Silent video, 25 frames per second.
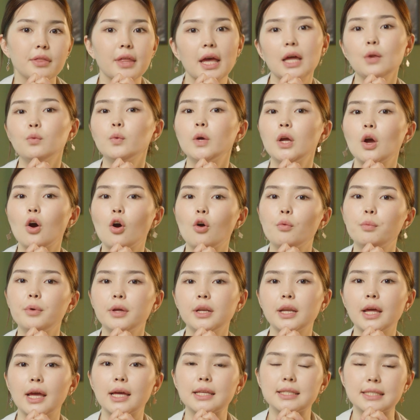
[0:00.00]
then we
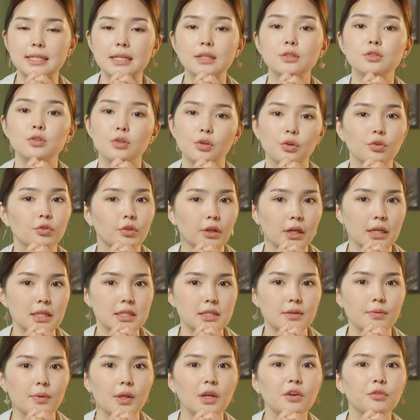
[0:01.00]
open a deal to
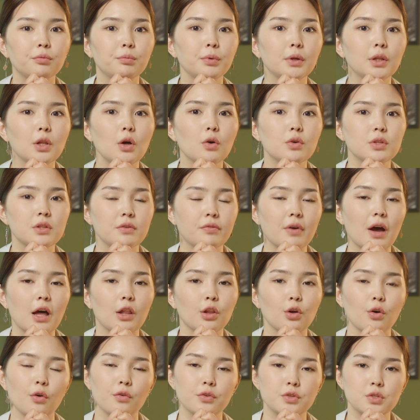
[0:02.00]
increase. If below the
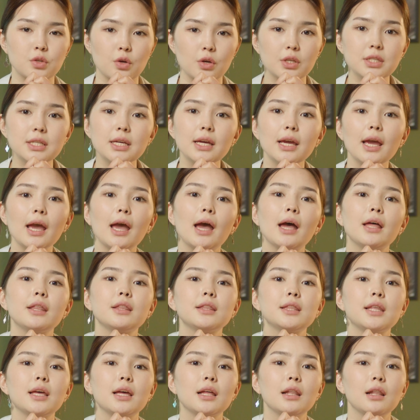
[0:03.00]
value of 30
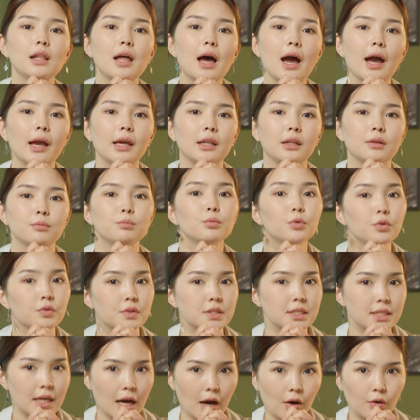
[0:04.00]
and the line
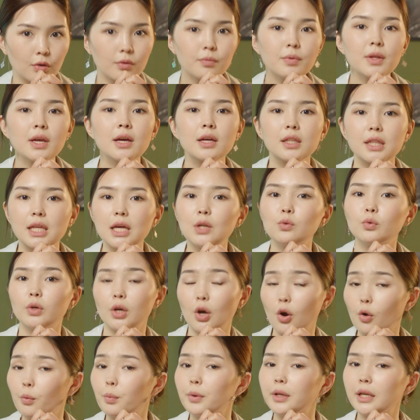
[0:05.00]
moves down, then
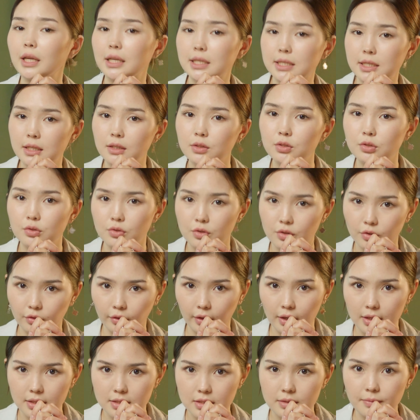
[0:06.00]
we open a deal to
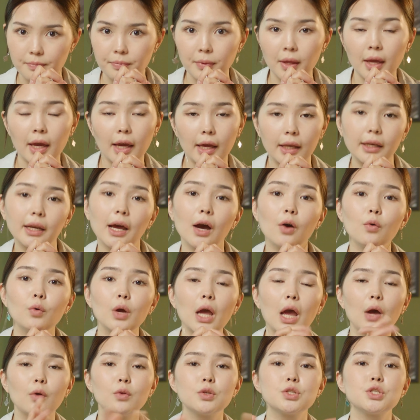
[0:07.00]
decrease. And
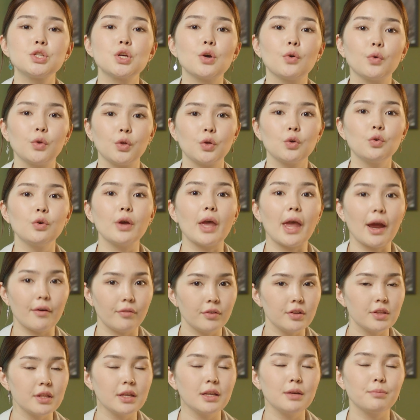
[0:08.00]
now I will show you
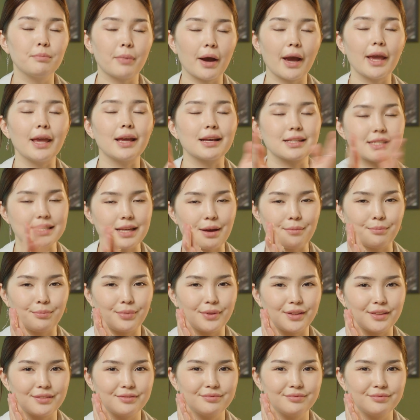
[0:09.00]
everything by example.